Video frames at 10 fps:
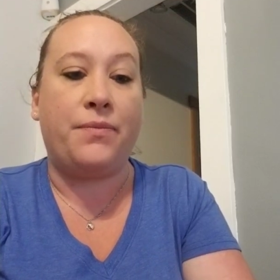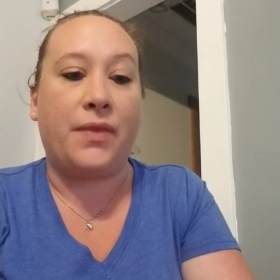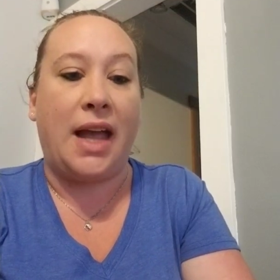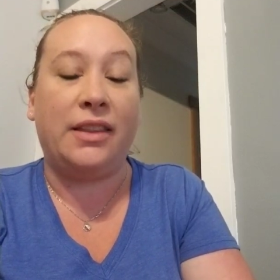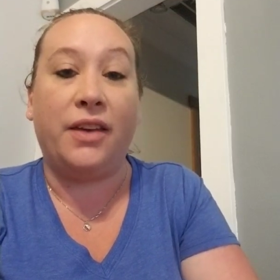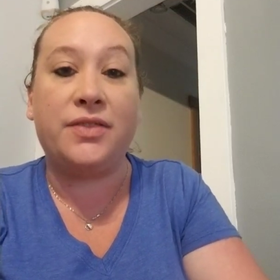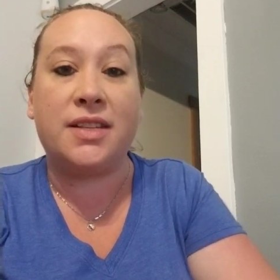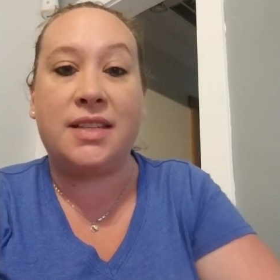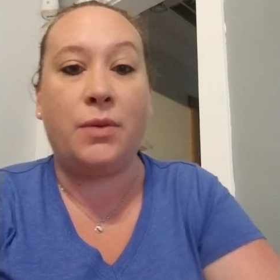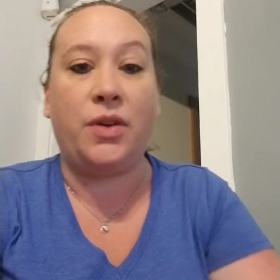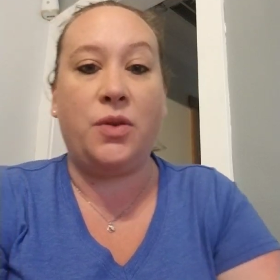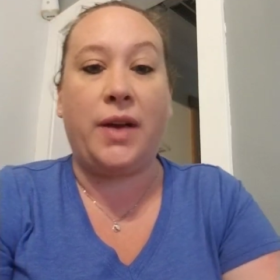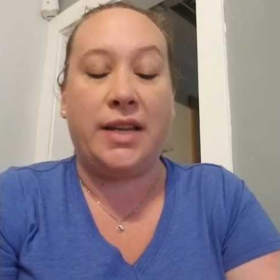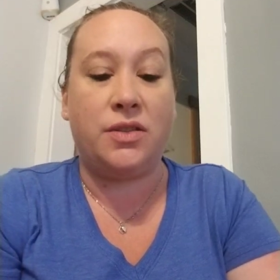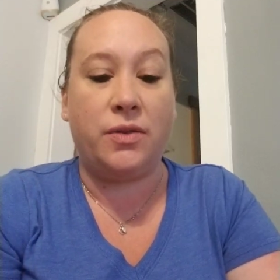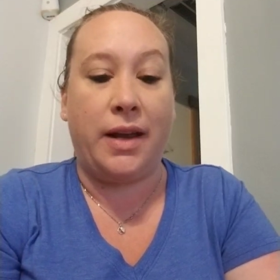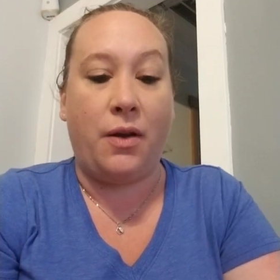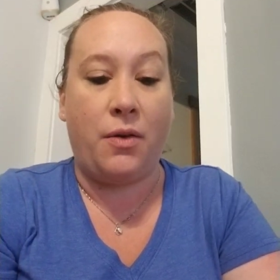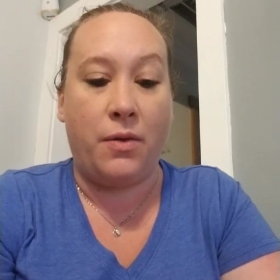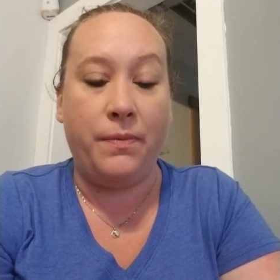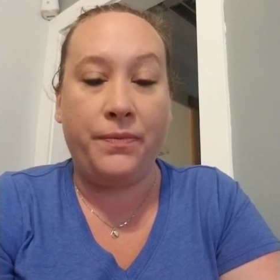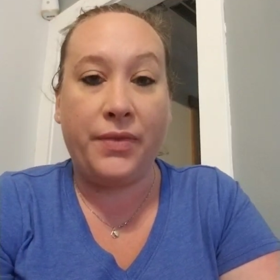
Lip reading: I'd love to see what you guys do at home.